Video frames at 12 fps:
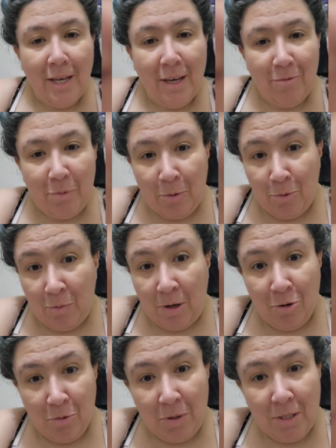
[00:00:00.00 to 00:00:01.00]
If my
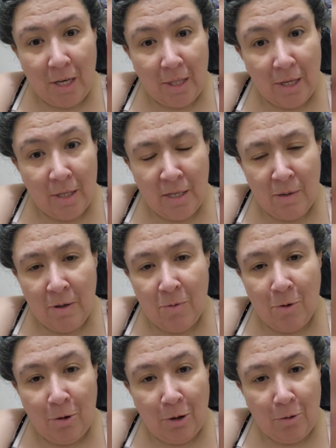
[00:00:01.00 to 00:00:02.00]
roommate heard me saying that, she'd be
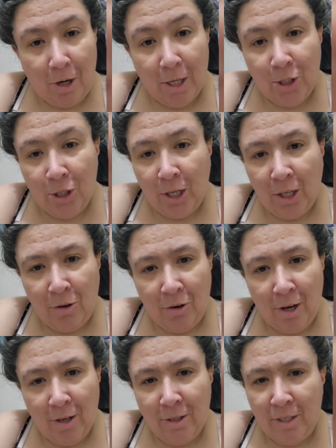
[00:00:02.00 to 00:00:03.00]
rolling her eyes, shaking her
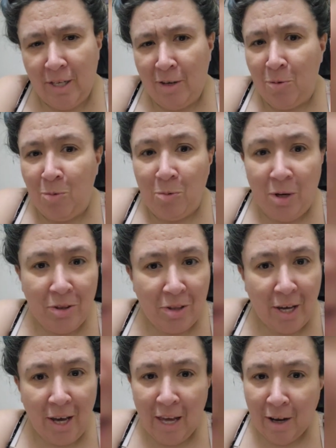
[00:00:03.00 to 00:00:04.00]
head, and saying, What
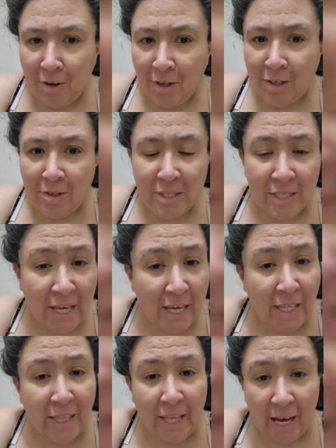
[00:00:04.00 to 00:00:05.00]
the heck are you
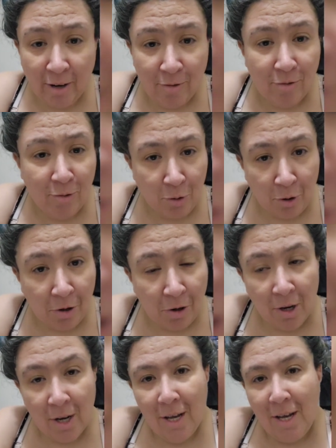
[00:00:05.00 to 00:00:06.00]
saying that for?
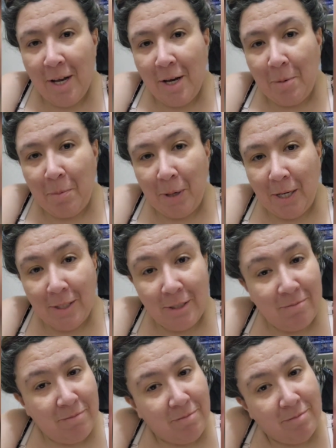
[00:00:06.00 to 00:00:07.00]
But
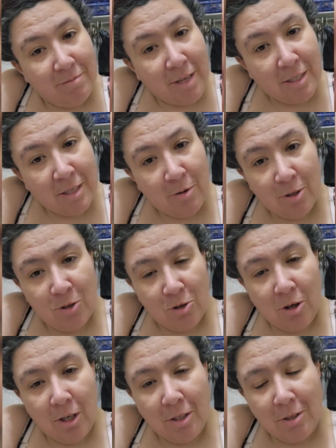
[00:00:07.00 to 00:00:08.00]
that's how I
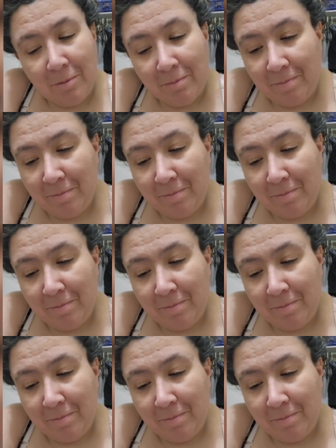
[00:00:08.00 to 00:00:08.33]
saw it.